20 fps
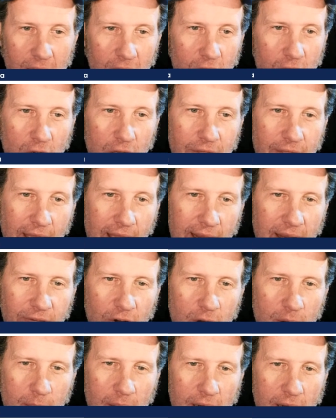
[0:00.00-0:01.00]
Good. Thank you
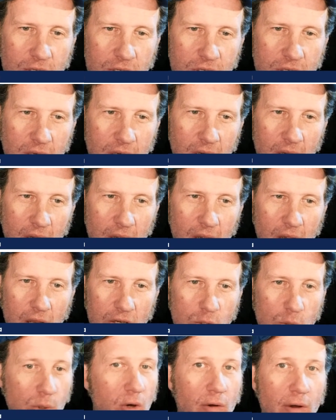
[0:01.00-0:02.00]
very much.
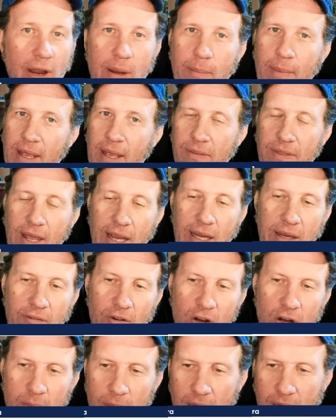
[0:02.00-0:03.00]
Doing great, man. Thank you
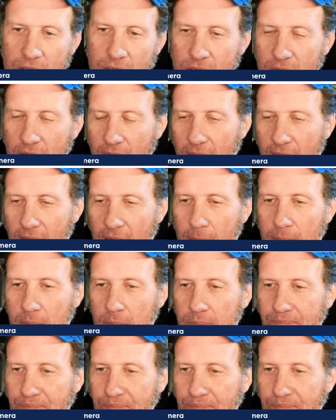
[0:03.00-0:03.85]
very much. Um,